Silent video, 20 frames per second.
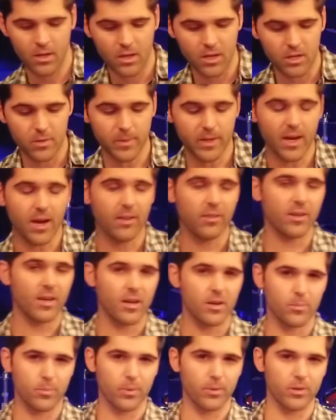You become
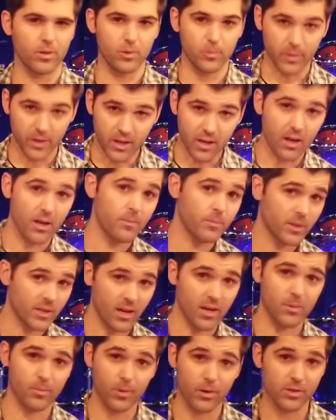the
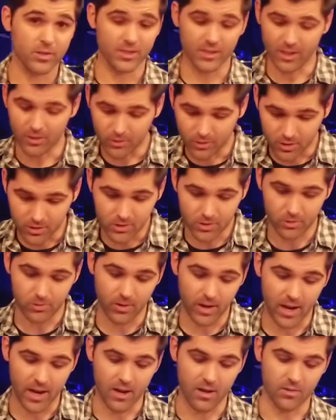kind of person that looks
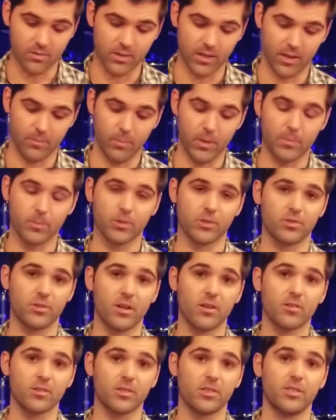around at people's
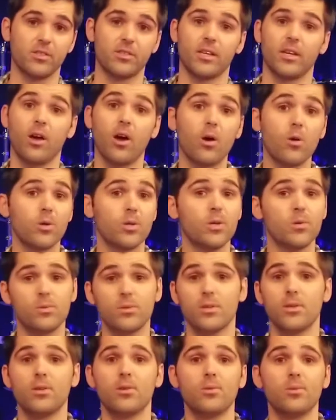struggles and you say, oh, you
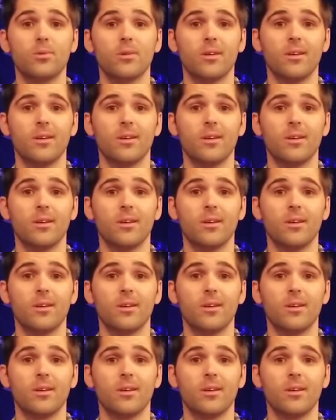too?